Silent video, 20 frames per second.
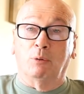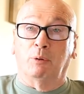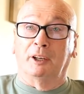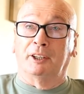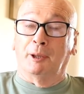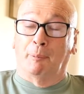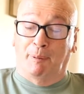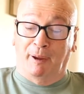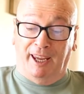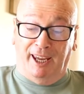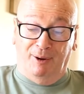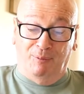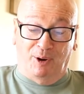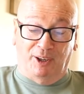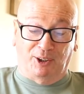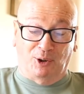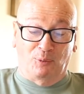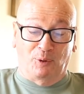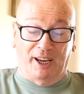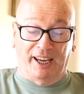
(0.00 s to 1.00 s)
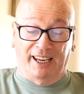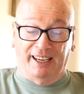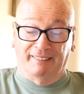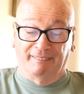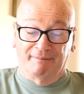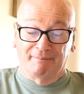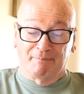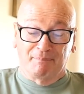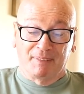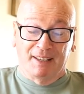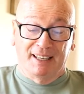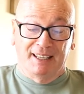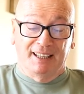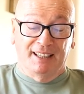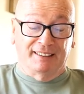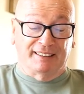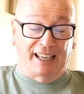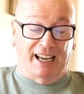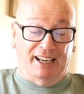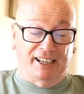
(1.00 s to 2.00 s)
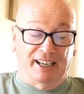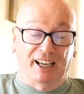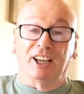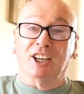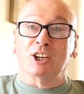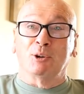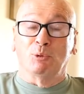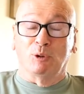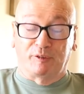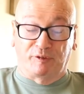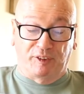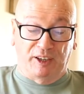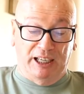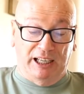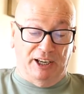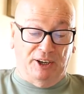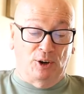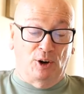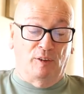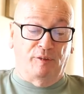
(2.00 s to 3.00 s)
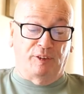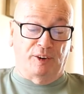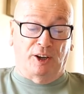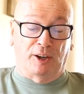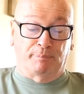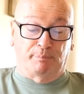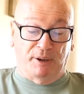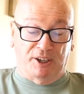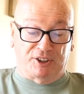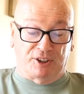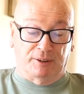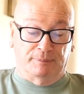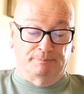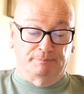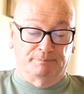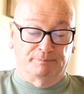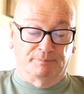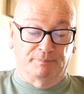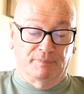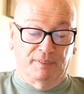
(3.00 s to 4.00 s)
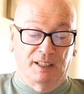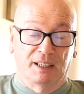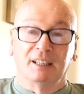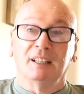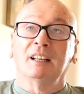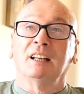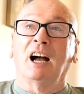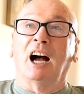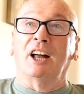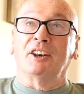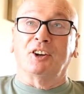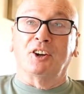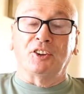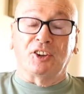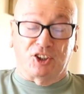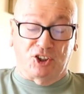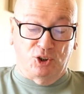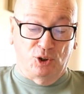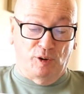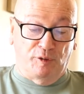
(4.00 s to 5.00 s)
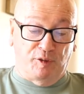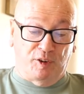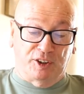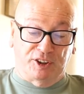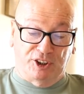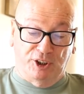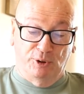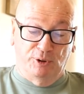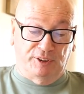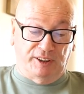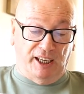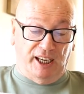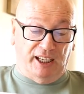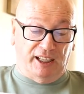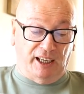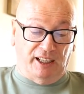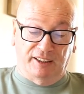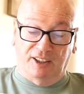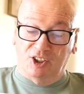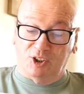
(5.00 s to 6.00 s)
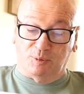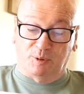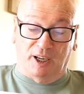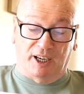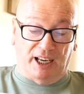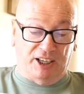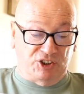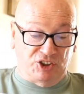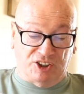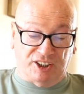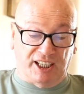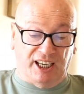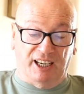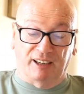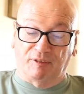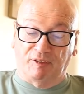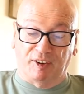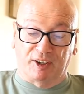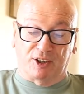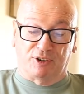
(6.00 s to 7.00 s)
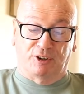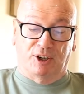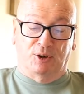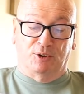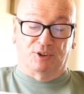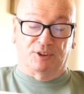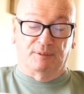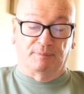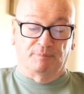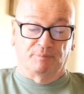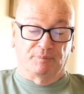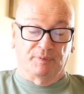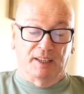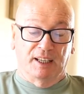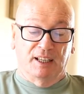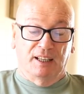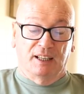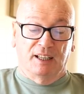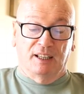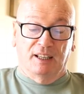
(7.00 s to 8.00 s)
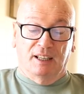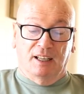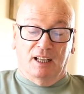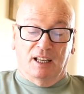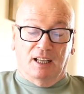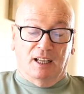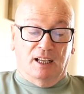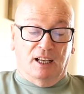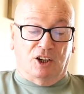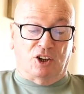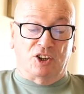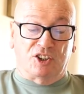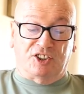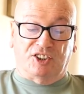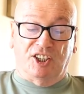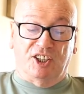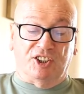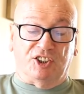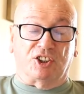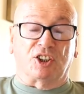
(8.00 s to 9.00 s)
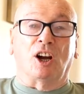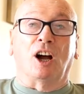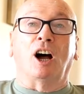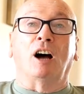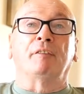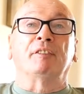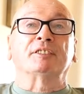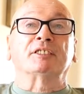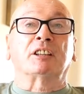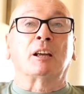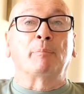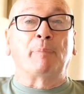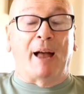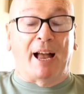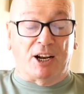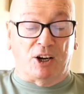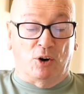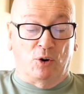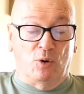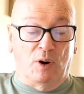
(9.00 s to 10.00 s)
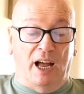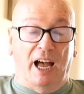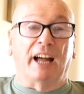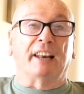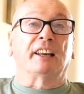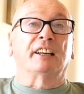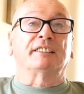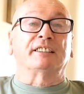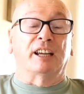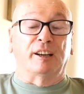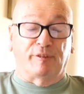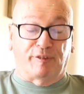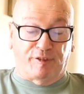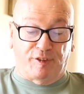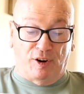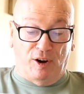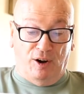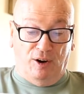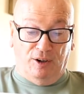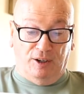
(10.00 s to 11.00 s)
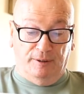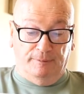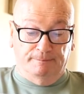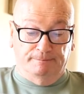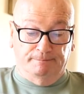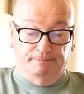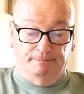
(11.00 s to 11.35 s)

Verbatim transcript: when the pain went away, that uh, you would feel an awful lot better. Another cure for a toothache, and this one I just can't figure out, consisted of tobacco and a dead frog.